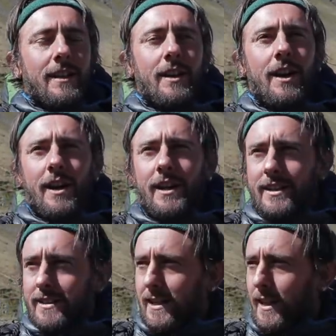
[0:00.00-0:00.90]
Oh,
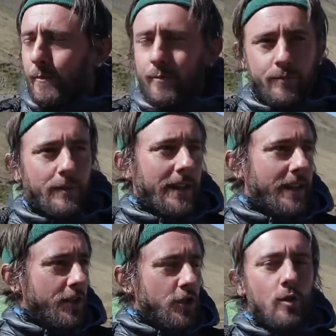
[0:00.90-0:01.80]
like
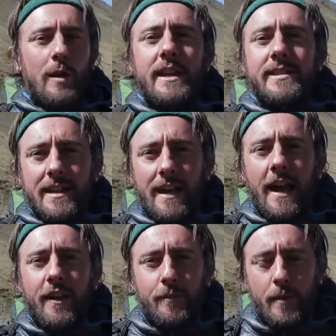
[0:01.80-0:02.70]
a new lease of
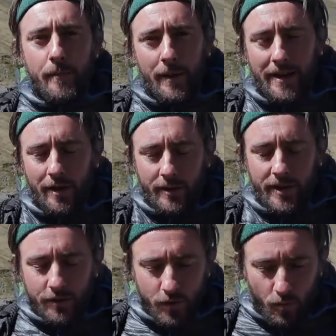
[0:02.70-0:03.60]
life being back out
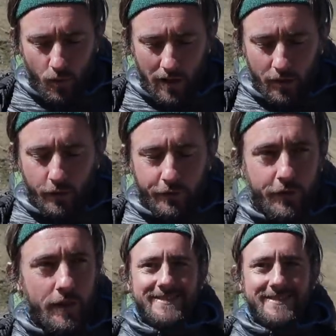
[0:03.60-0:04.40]
here doing what I love.